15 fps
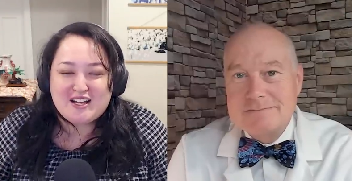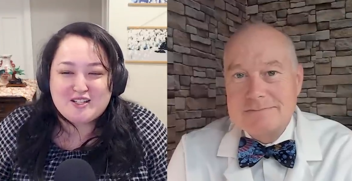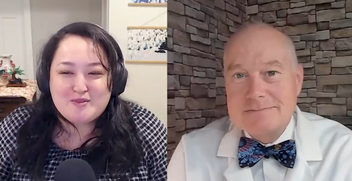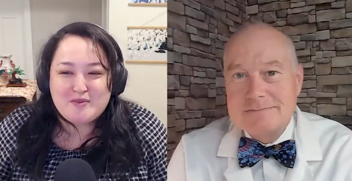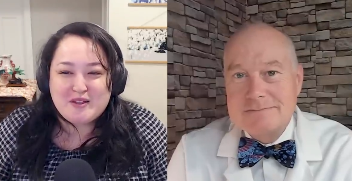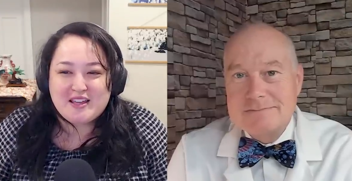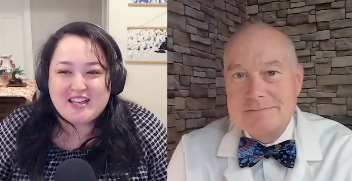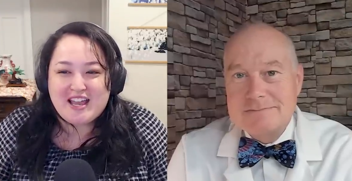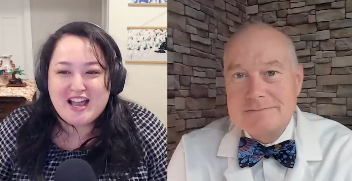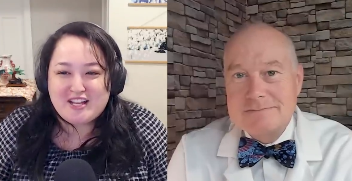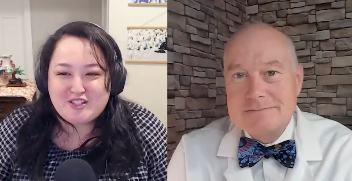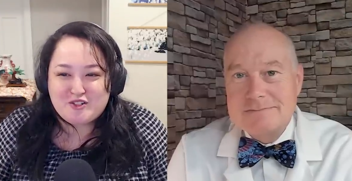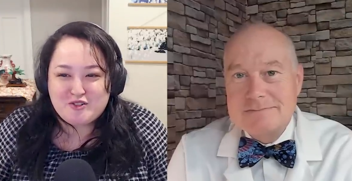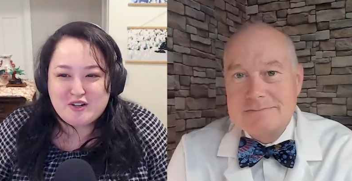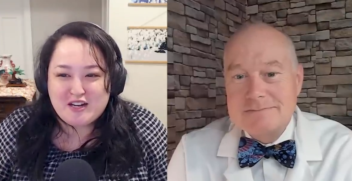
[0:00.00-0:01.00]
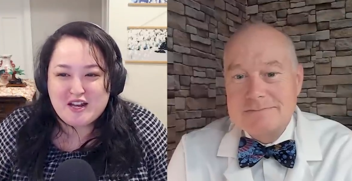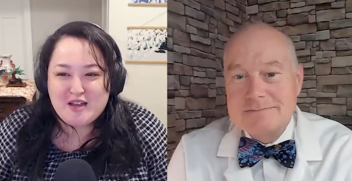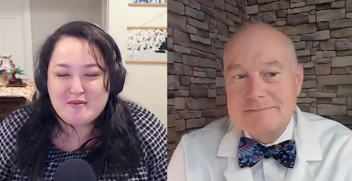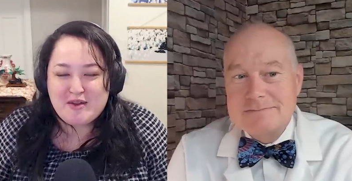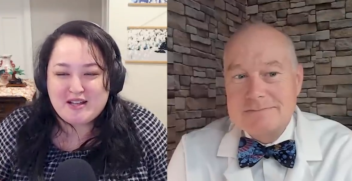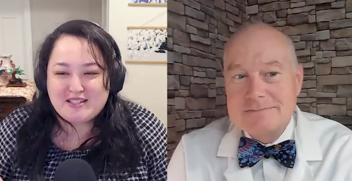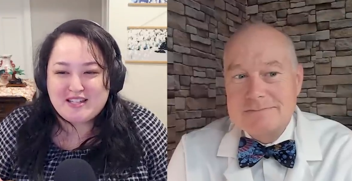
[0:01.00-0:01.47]
Speaker 1: uh, spelling
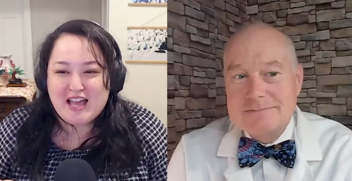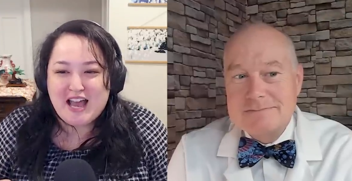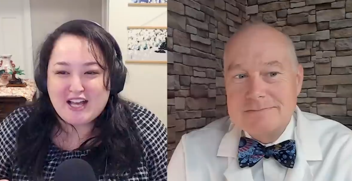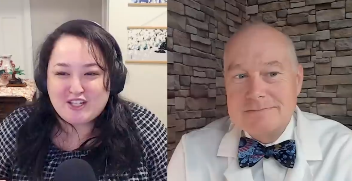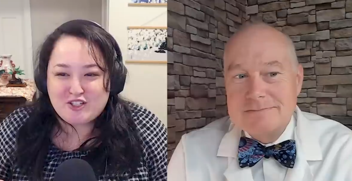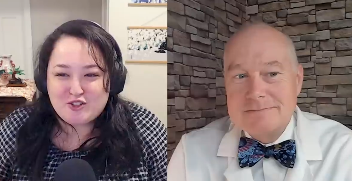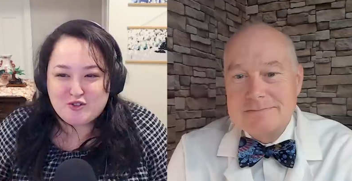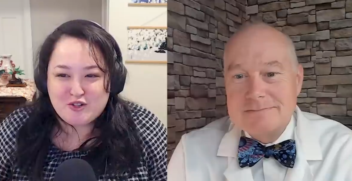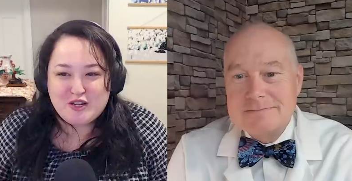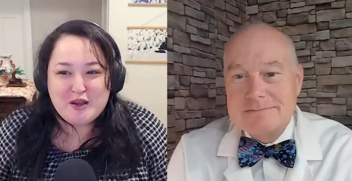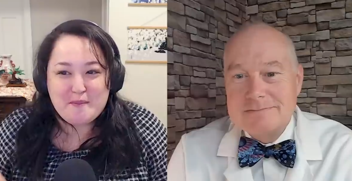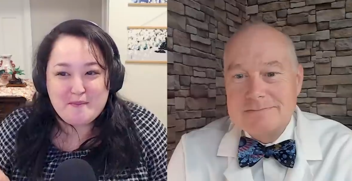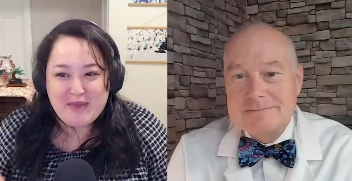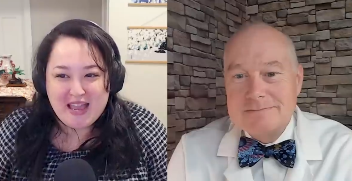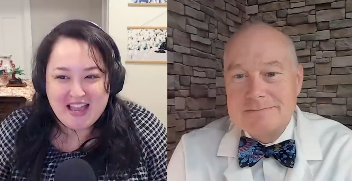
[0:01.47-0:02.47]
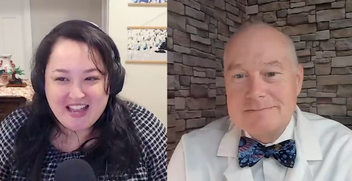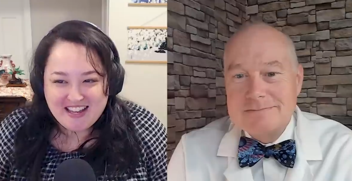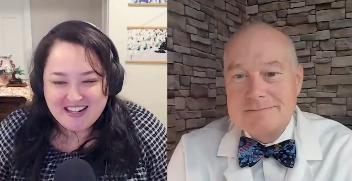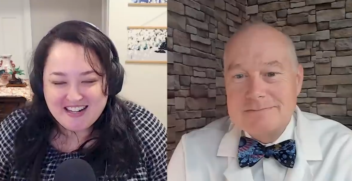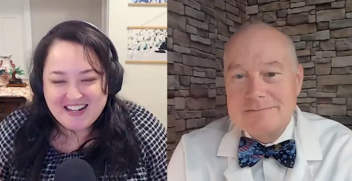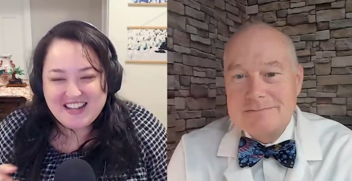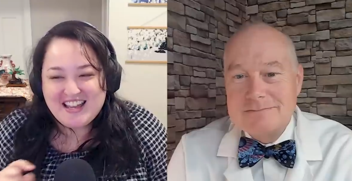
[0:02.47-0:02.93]
Aztreonam as Astria
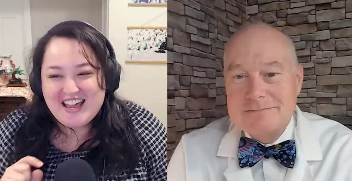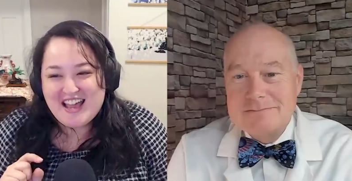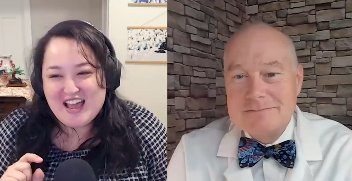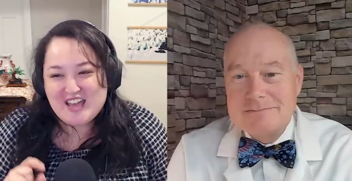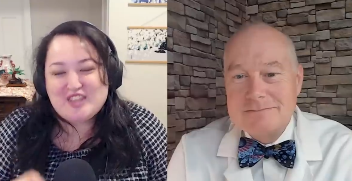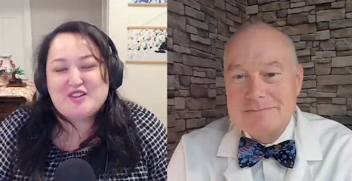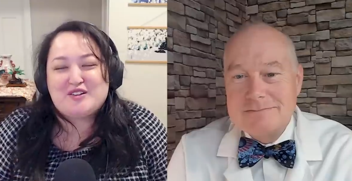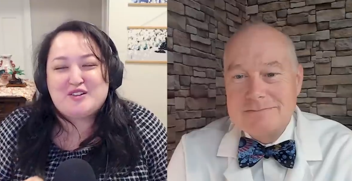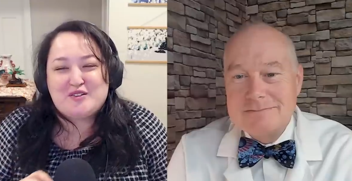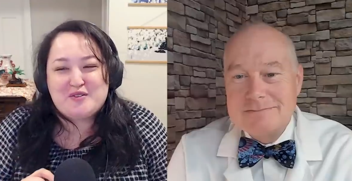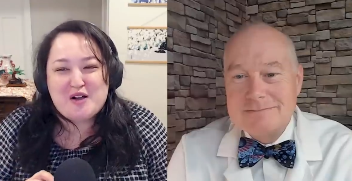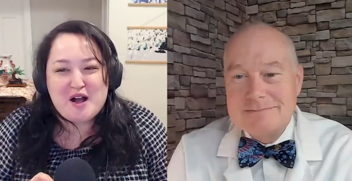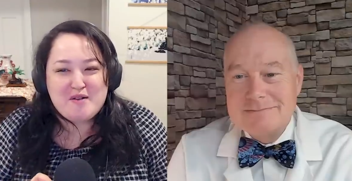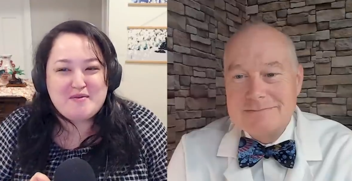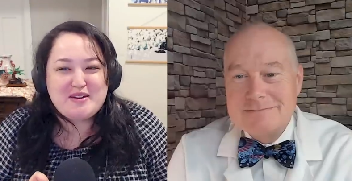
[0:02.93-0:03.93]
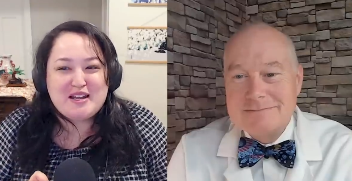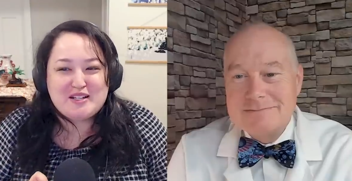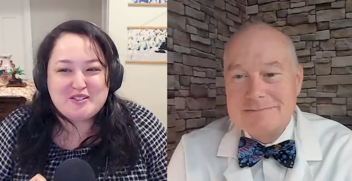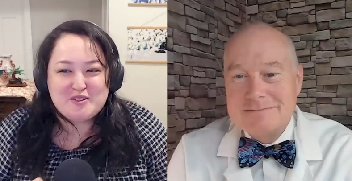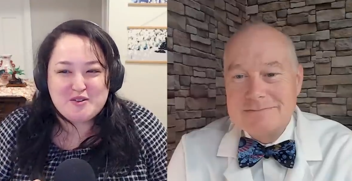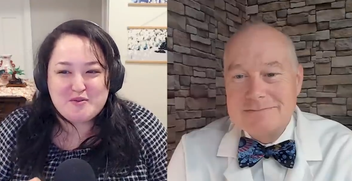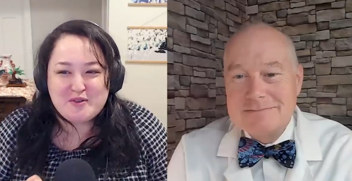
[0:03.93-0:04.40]
man, and their little comment
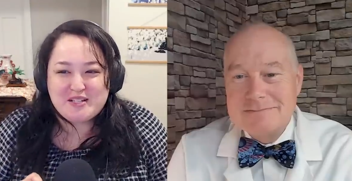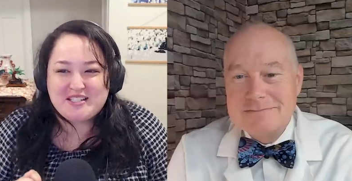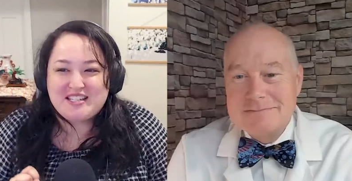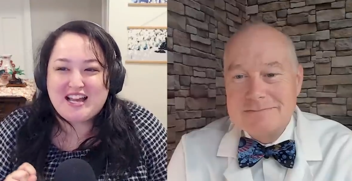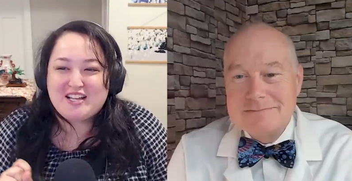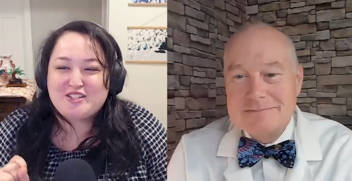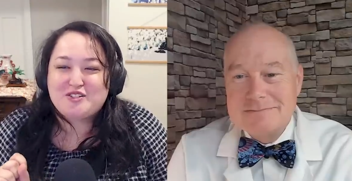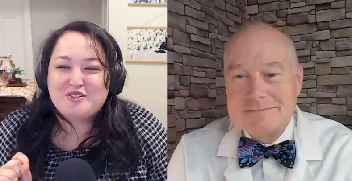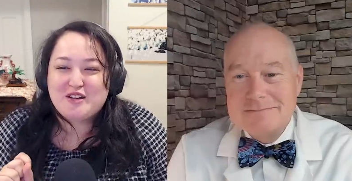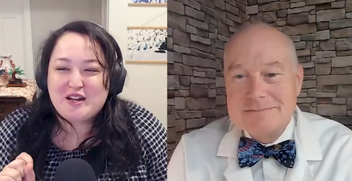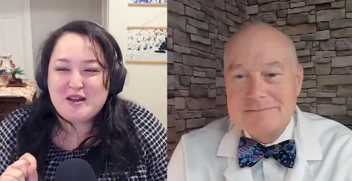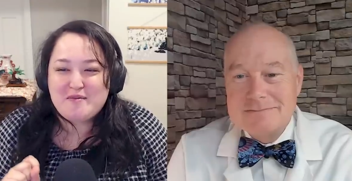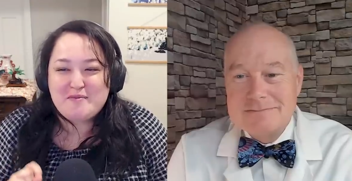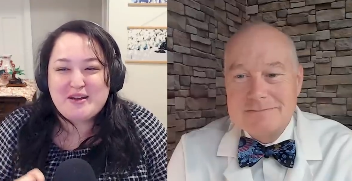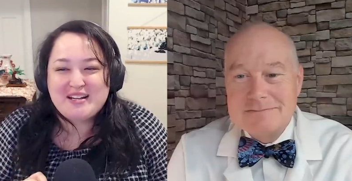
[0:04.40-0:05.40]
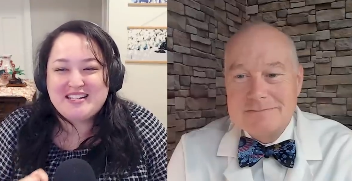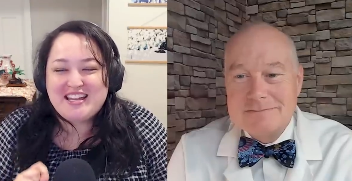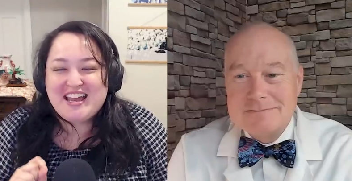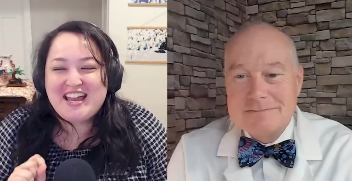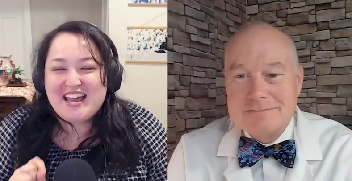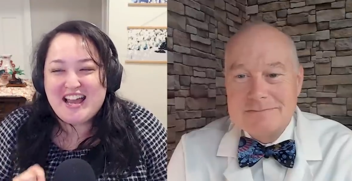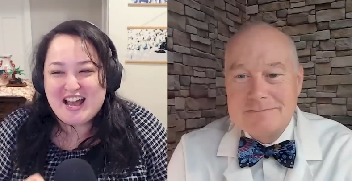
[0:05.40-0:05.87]
next to it was Aztreonam by
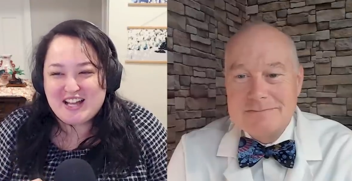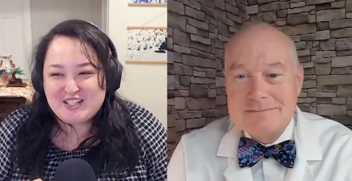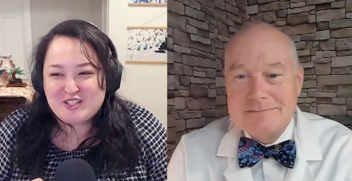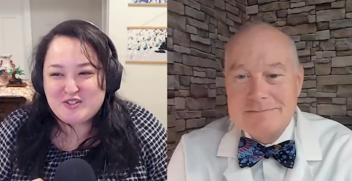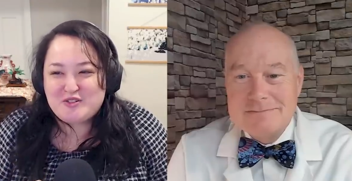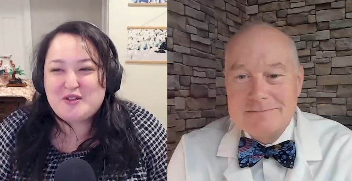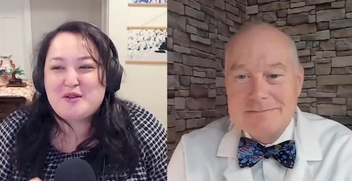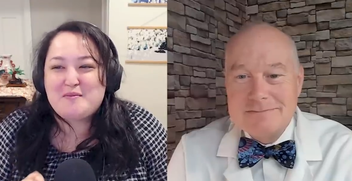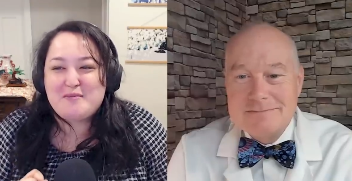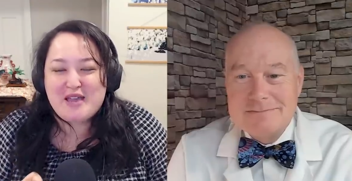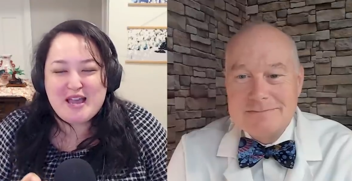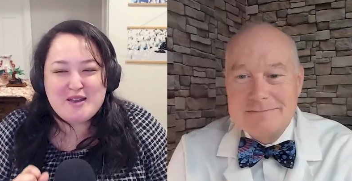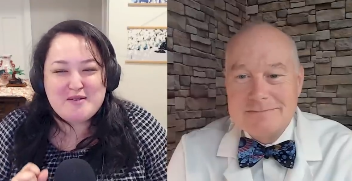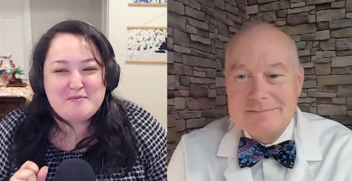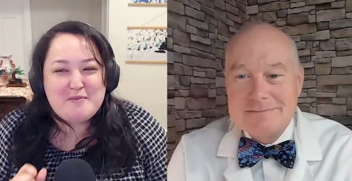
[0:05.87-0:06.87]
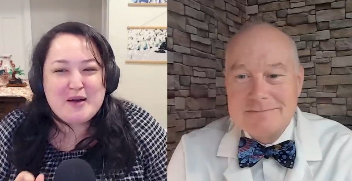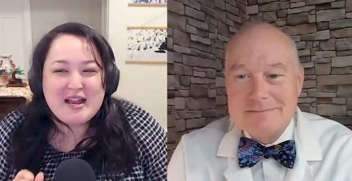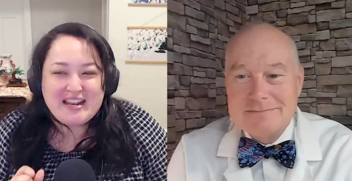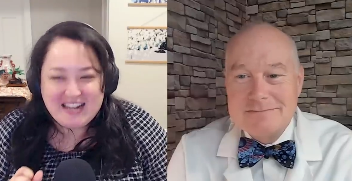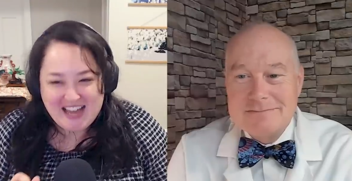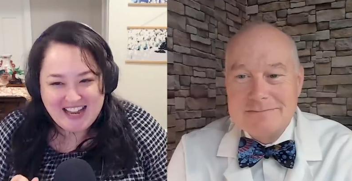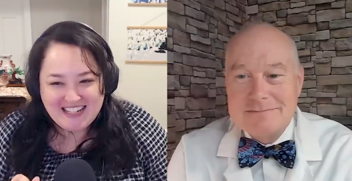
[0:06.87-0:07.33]
day, Astria man
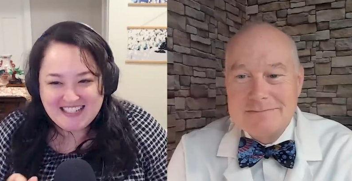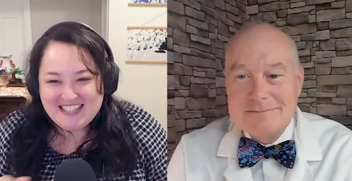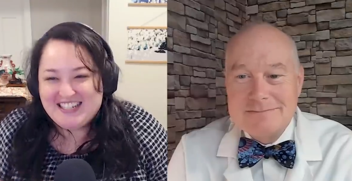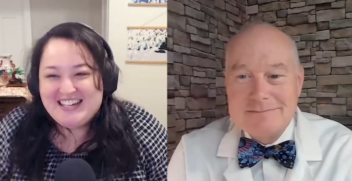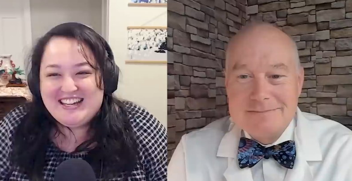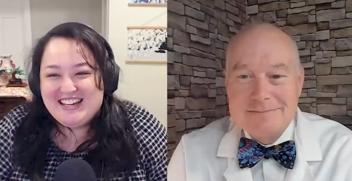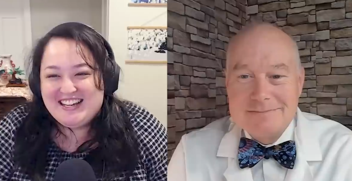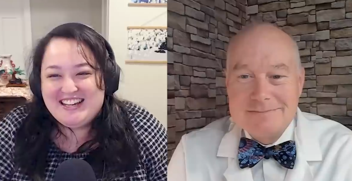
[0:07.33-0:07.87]
by night.